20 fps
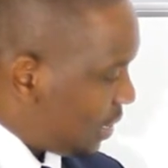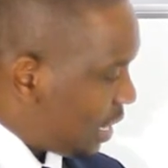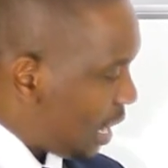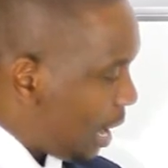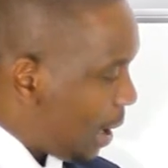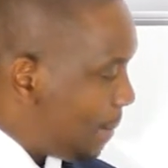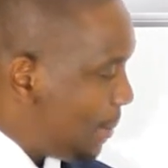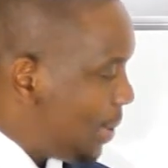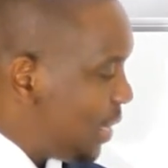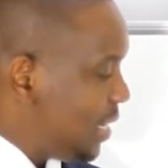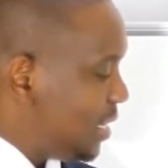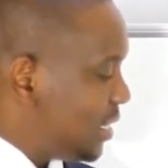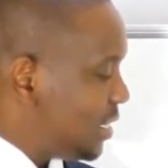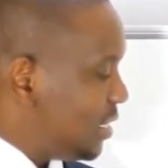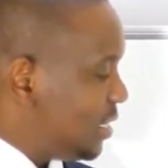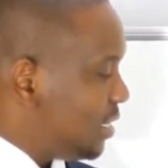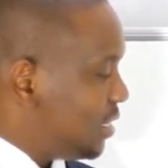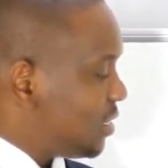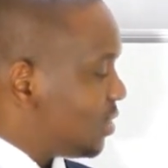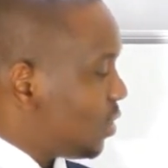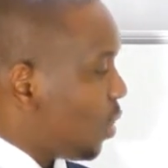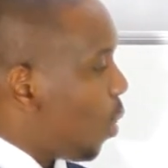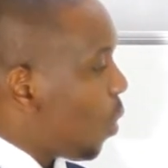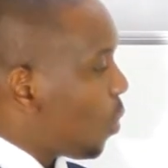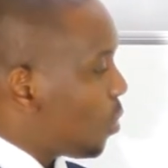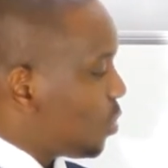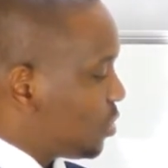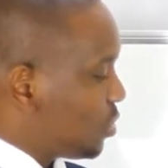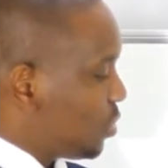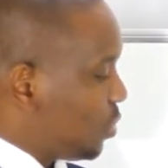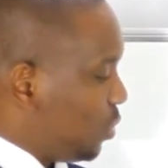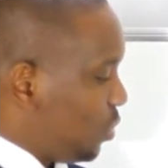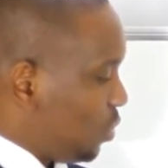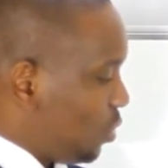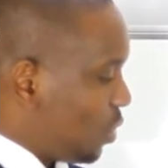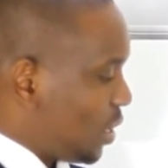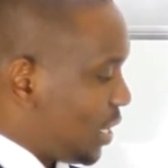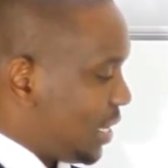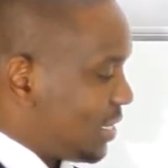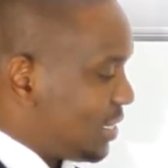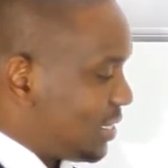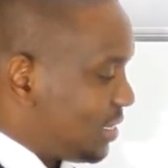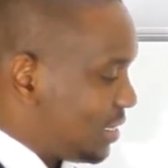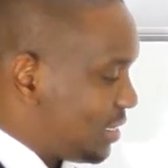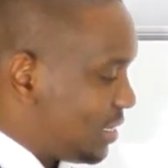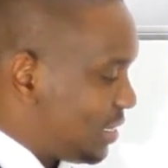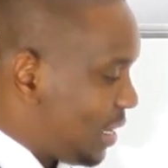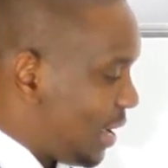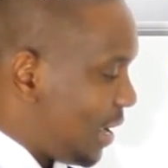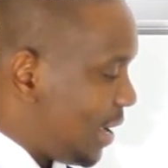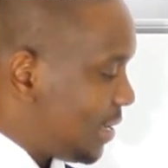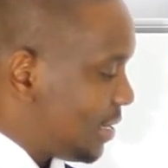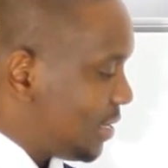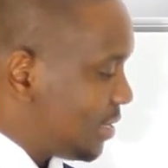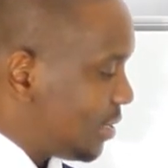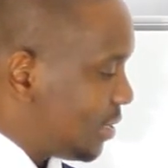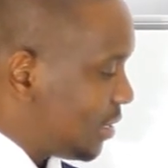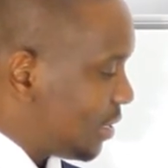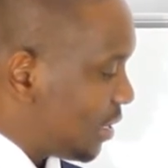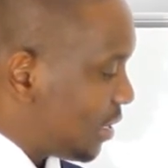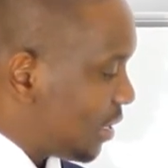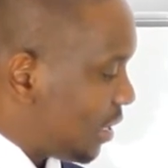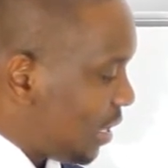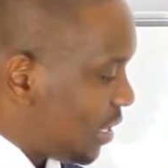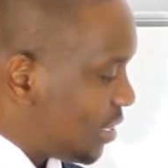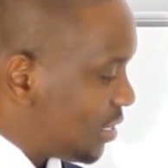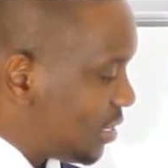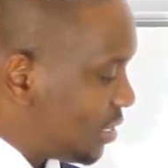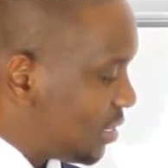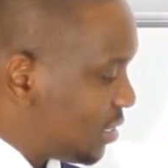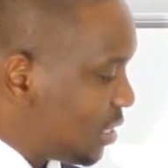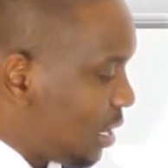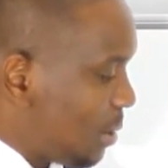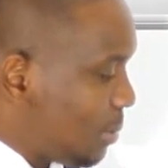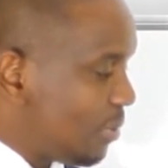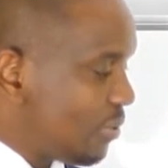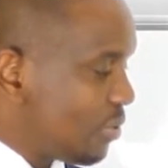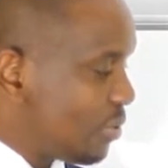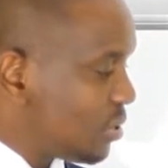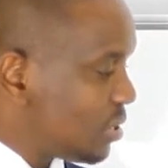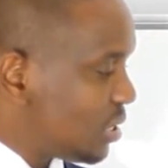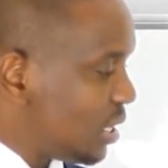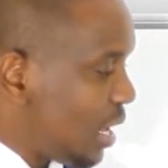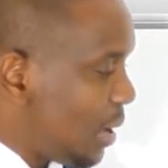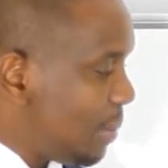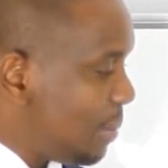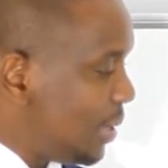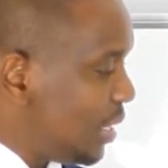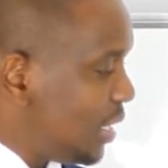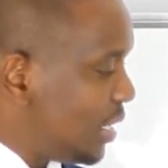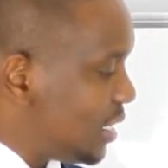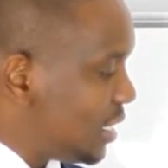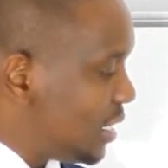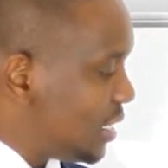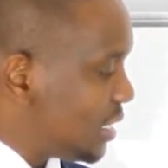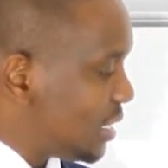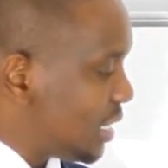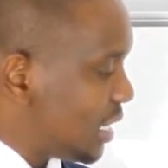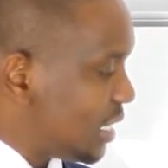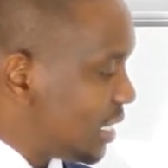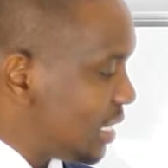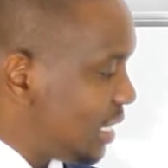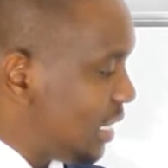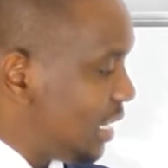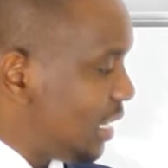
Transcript: liabilities also, you can start crashing some of those liabilities that